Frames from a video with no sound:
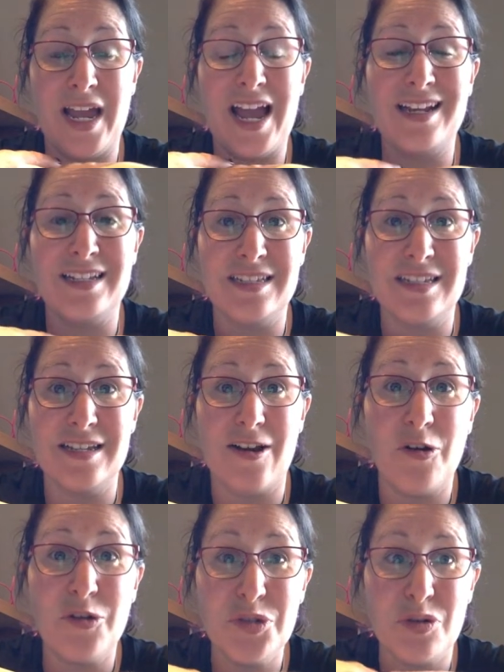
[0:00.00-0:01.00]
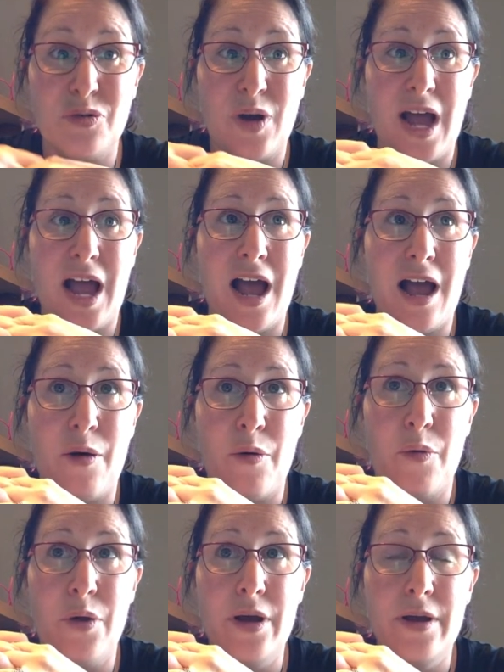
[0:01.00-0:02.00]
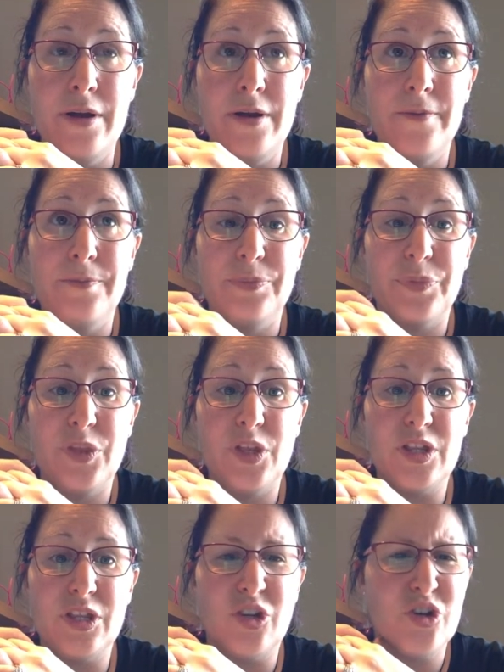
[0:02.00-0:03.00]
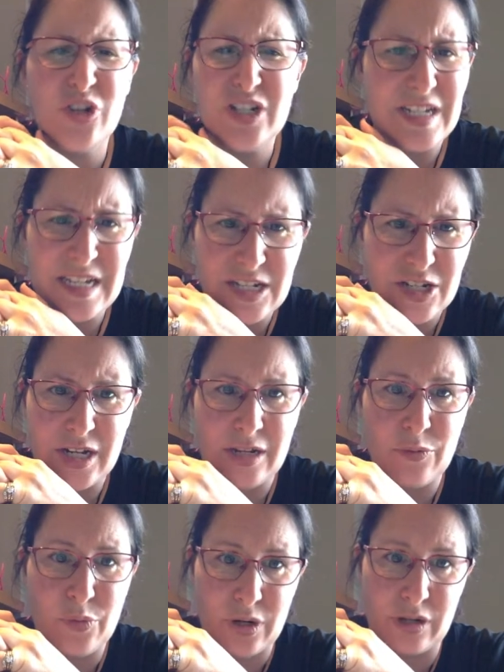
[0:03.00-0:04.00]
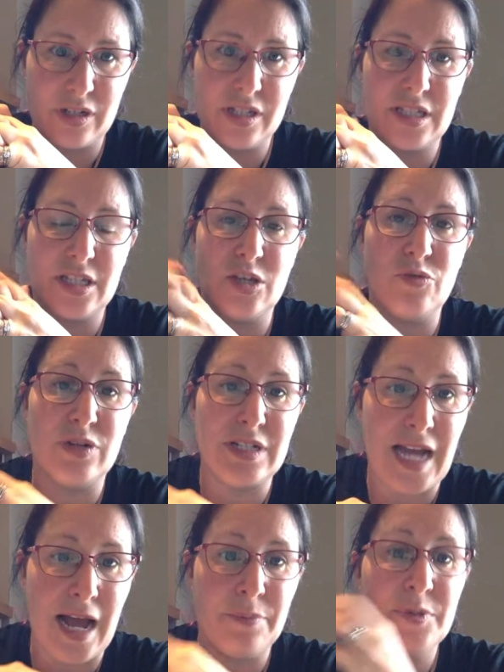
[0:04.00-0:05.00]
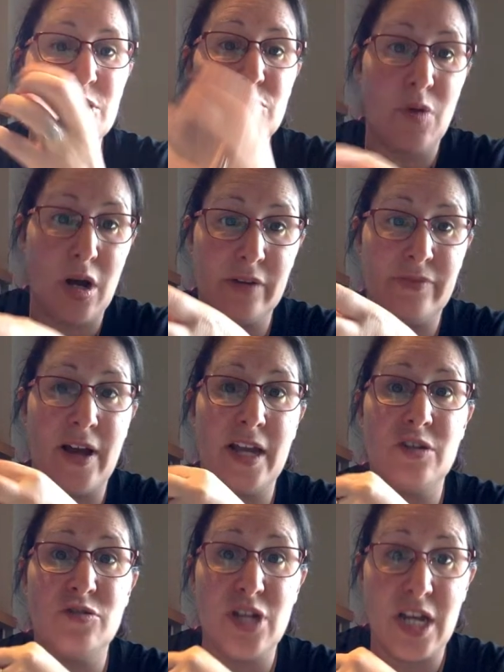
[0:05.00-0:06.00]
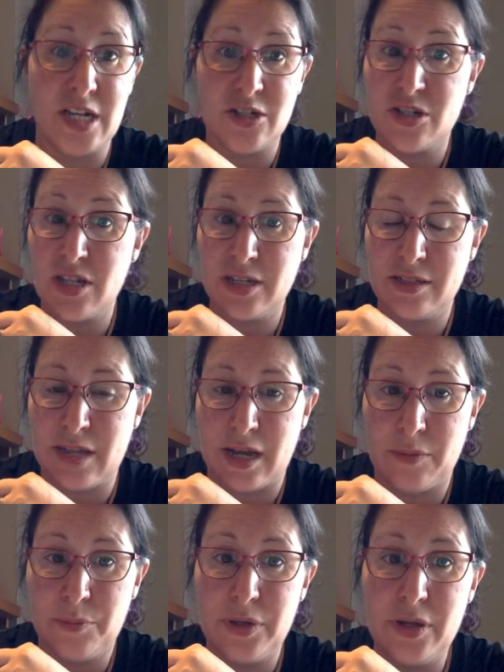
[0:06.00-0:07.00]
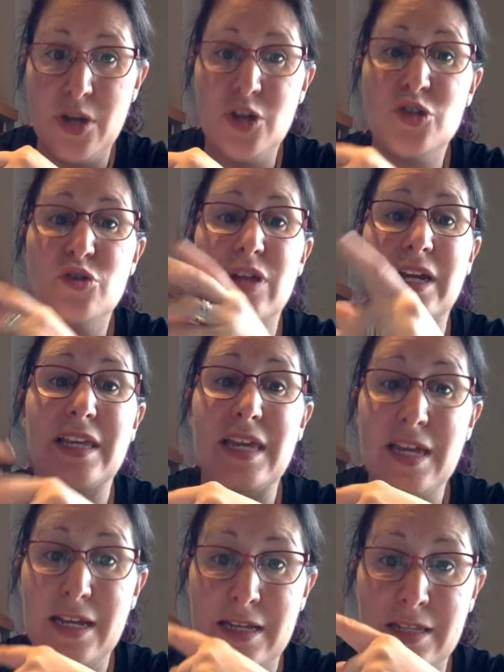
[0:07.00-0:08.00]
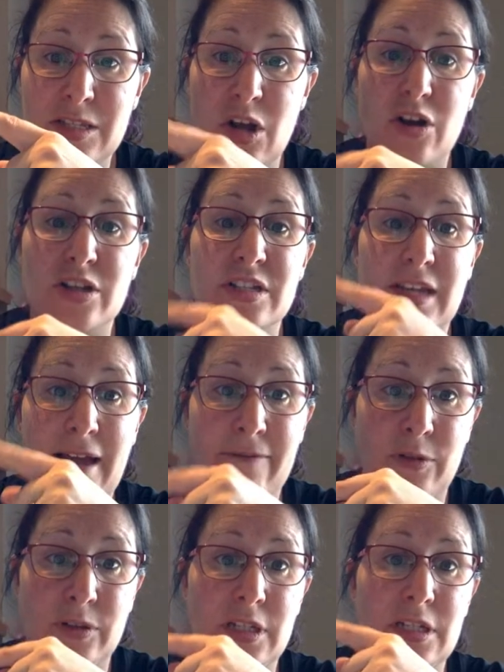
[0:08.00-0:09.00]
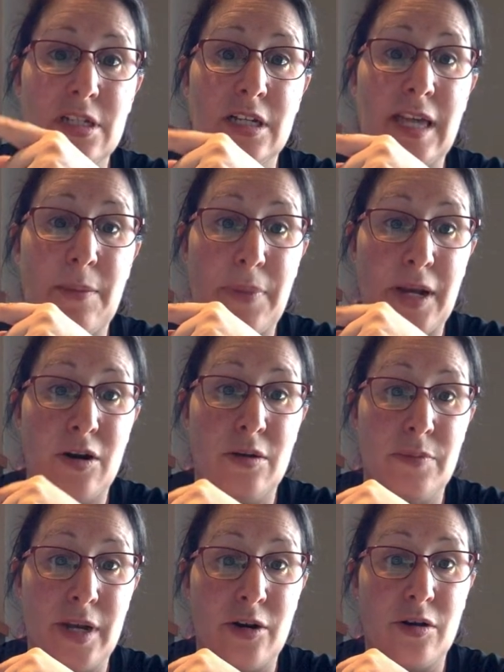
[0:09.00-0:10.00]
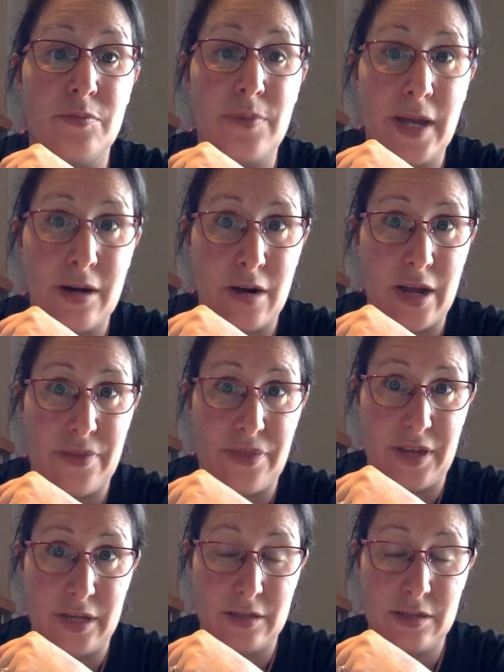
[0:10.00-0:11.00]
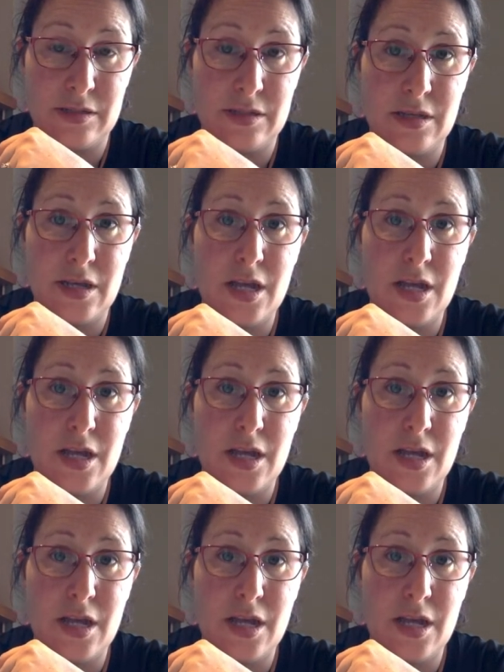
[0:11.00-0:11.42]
And it's also how good teaching works. You adapt, you modify, you change things up so that kids are scaffolded to get better and better and better at things.